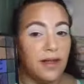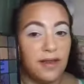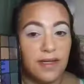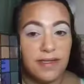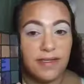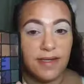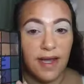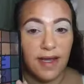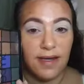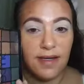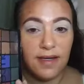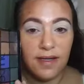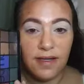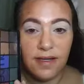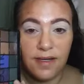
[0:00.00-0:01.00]
on this side.
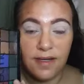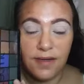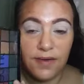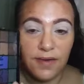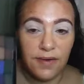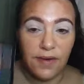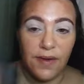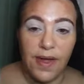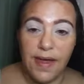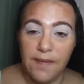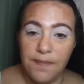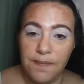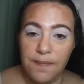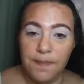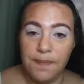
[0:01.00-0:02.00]
Okay,